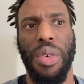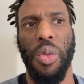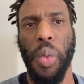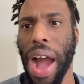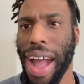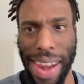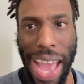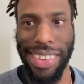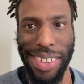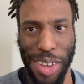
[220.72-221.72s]
why it
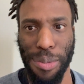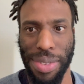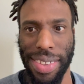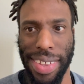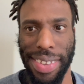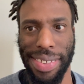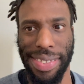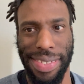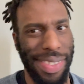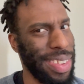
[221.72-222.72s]
had to come to
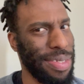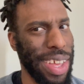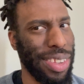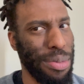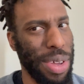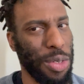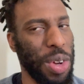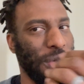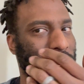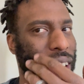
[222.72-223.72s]
this, if that's the best way
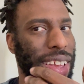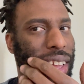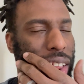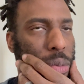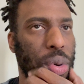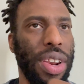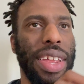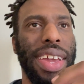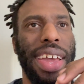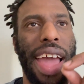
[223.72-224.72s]
of a guy can kind of put
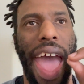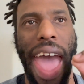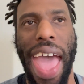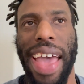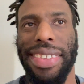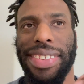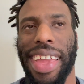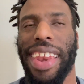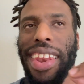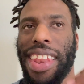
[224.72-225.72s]
it. As
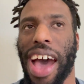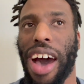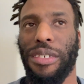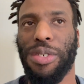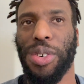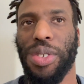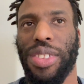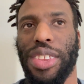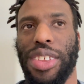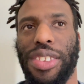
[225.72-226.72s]
a
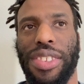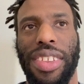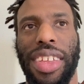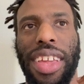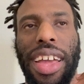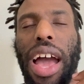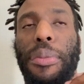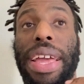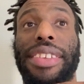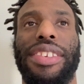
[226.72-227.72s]
novel, this, I
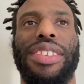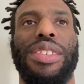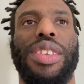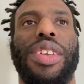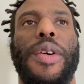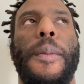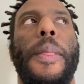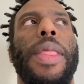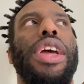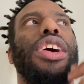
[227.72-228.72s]
mean,
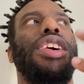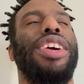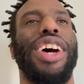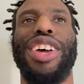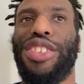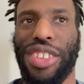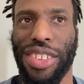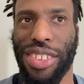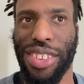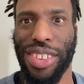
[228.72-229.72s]
it
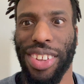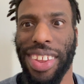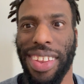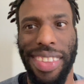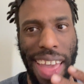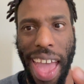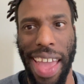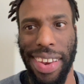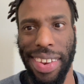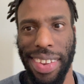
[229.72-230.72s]
gushes
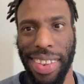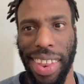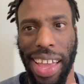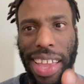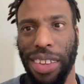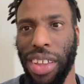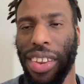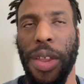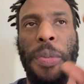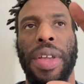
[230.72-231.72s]
that. Like,
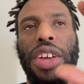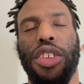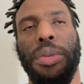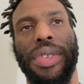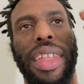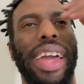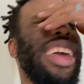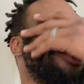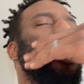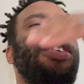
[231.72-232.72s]
it's almost
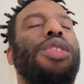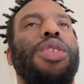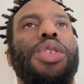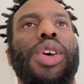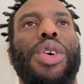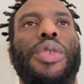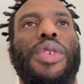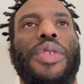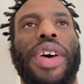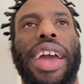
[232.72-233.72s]
like you know
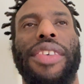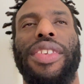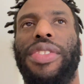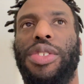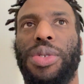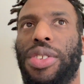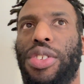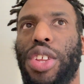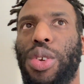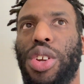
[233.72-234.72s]
for a fact, even if this is a
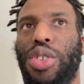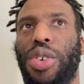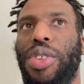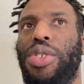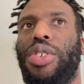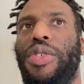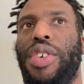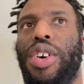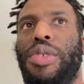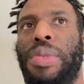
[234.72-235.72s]
series or if this is a
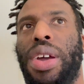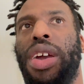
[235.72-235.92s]
film,